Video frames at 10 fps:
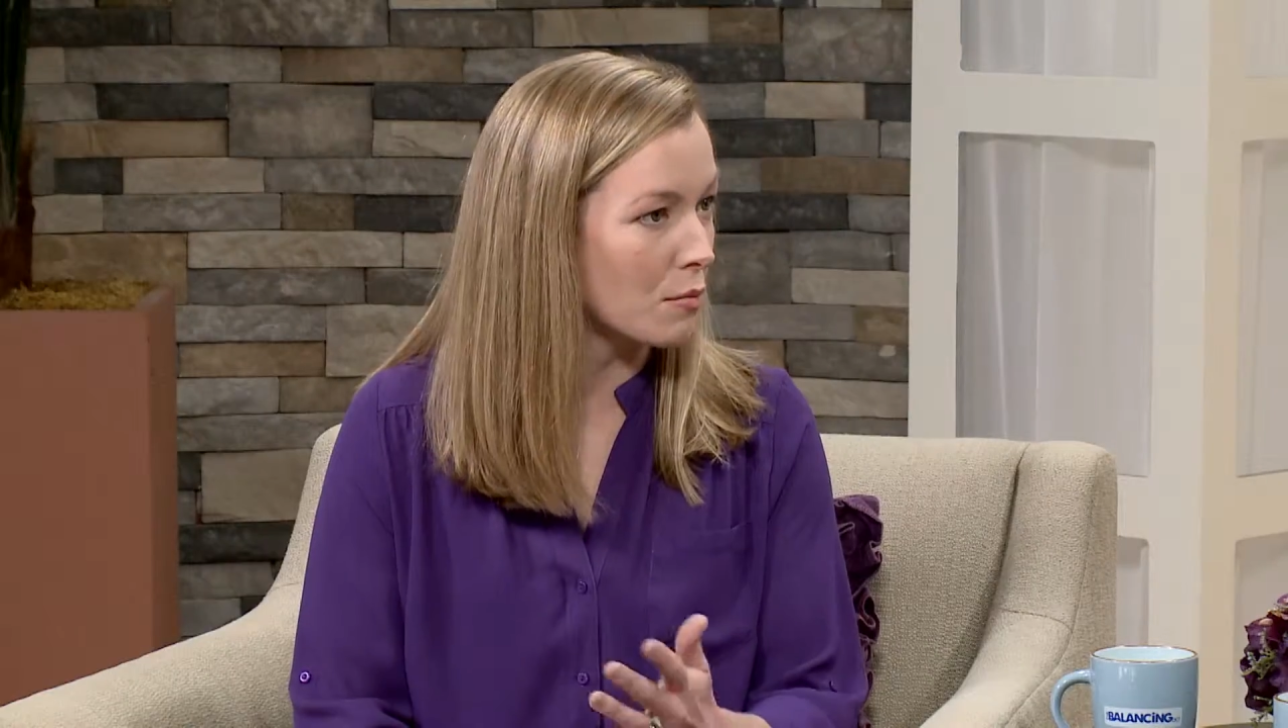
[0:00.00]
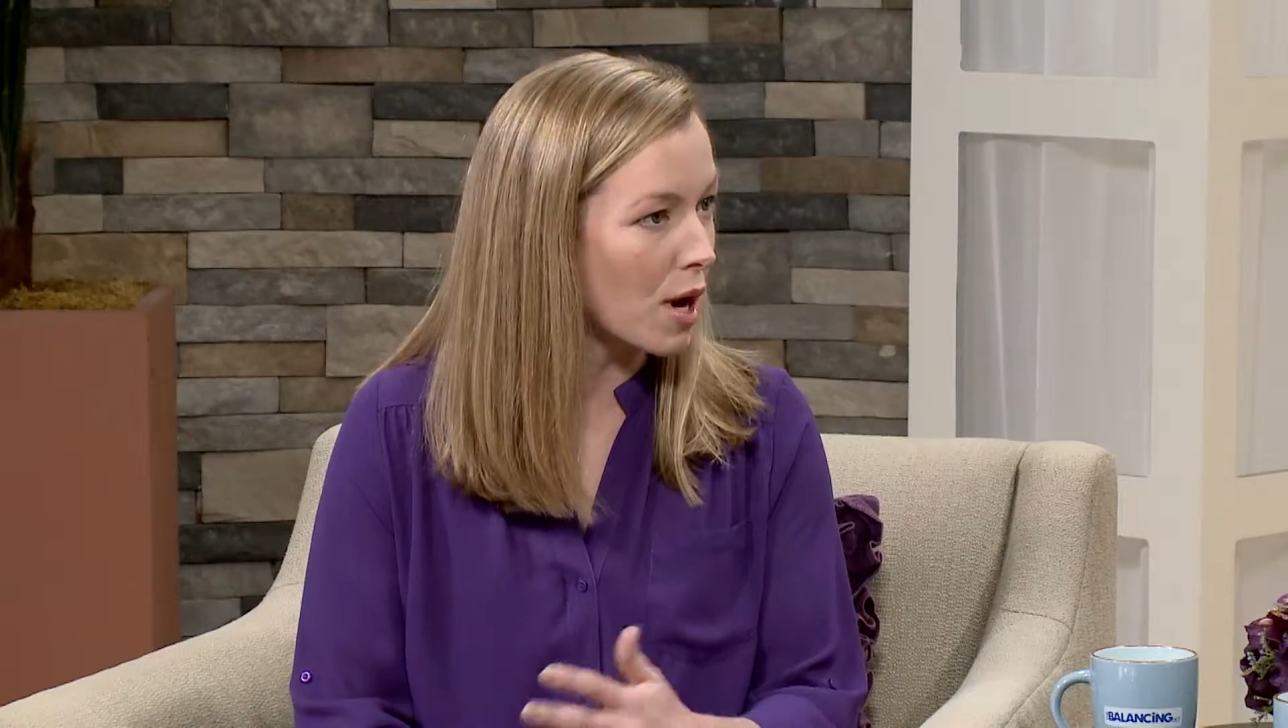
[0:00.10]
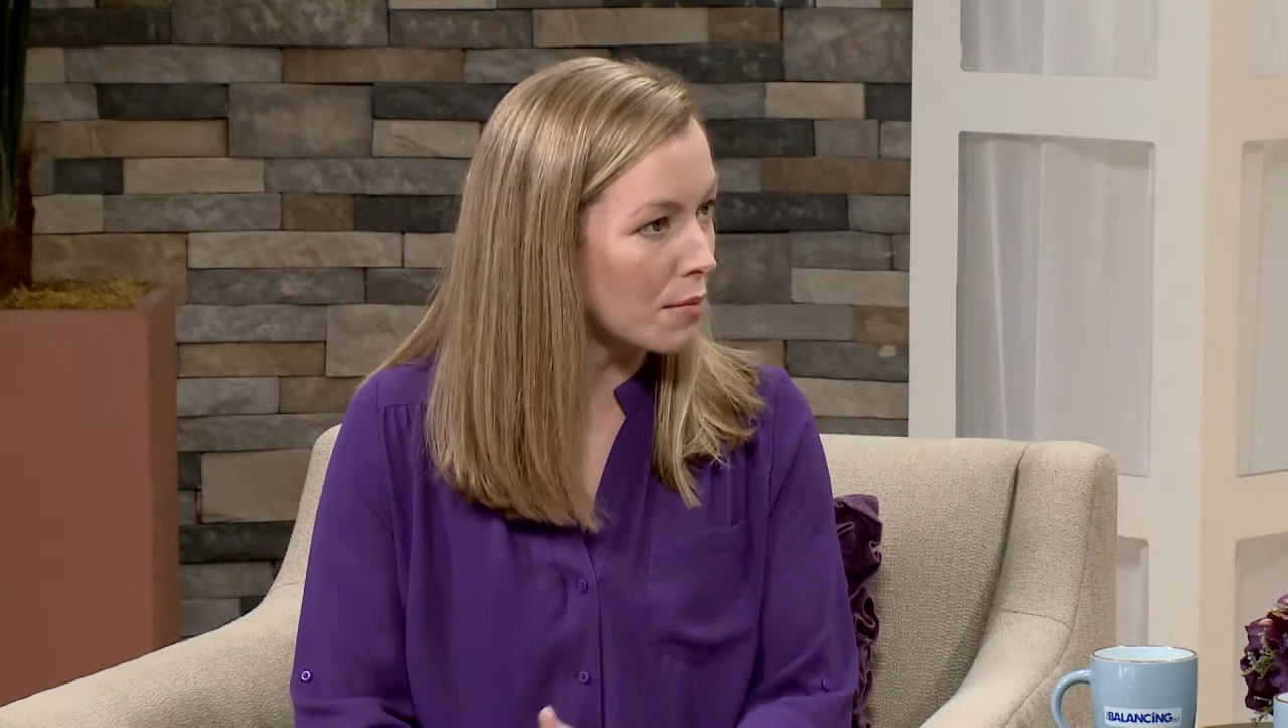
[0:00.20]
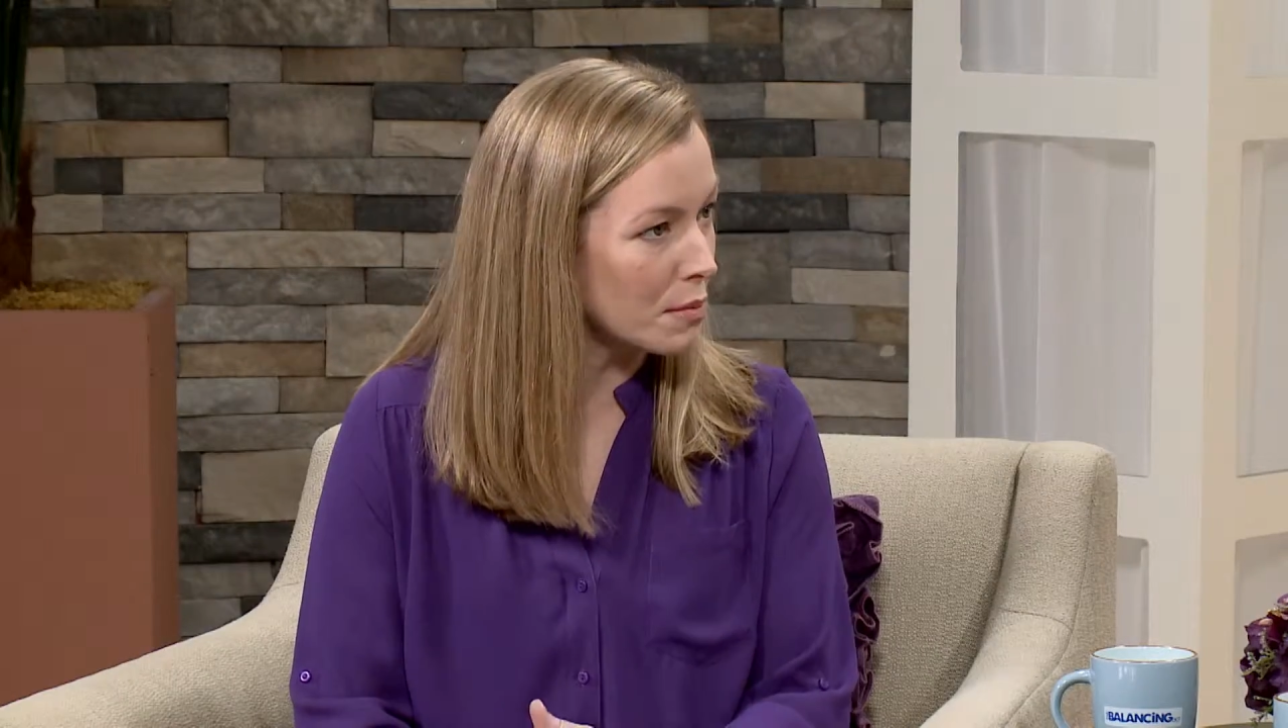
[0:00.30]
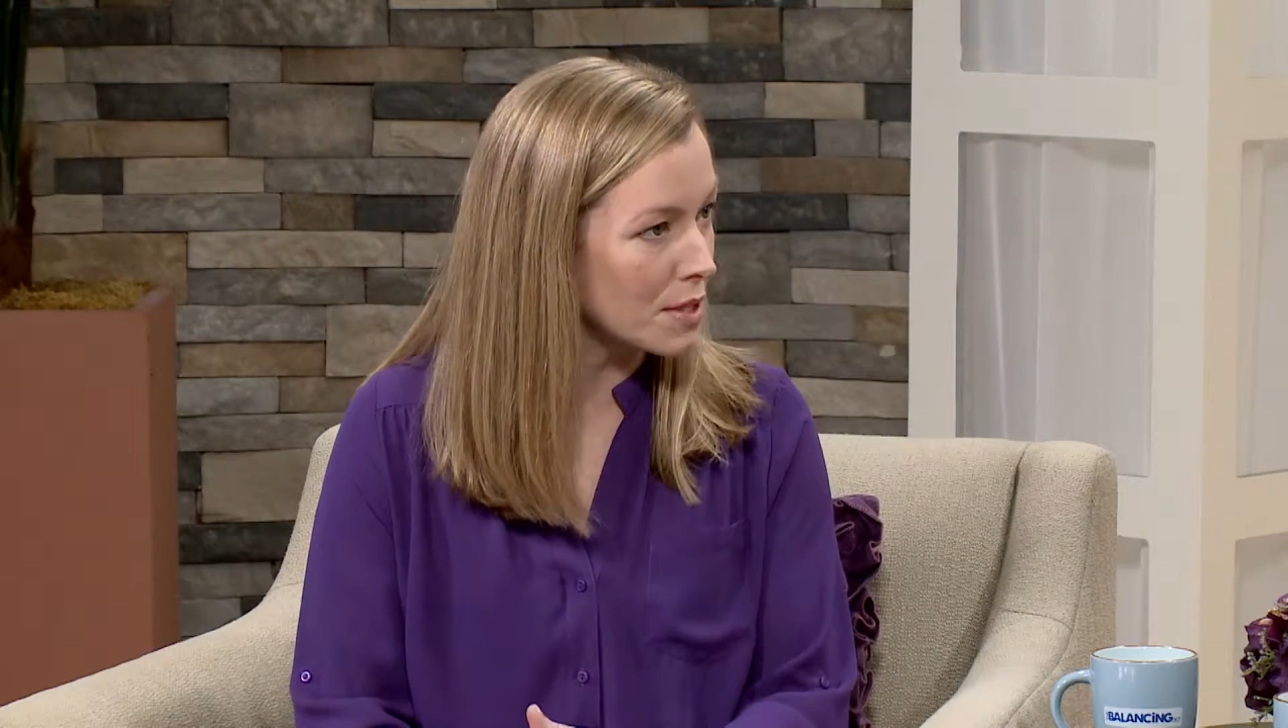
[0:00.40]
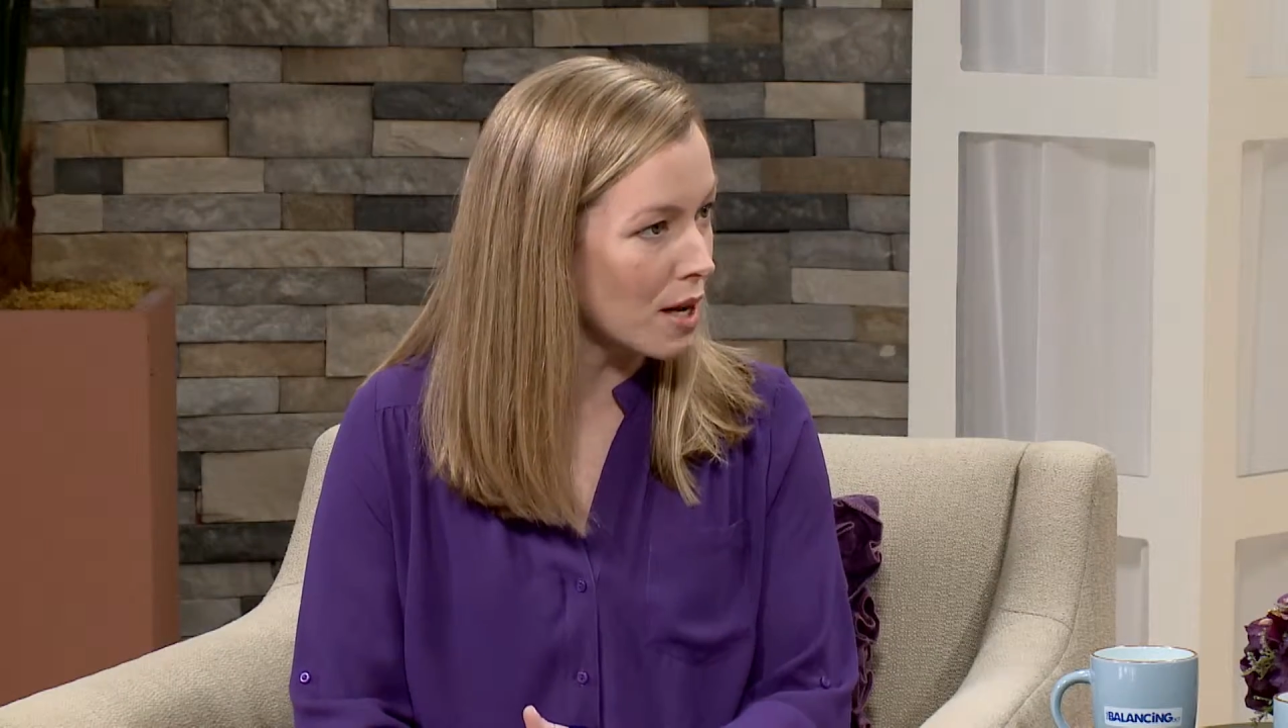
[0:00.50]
and problem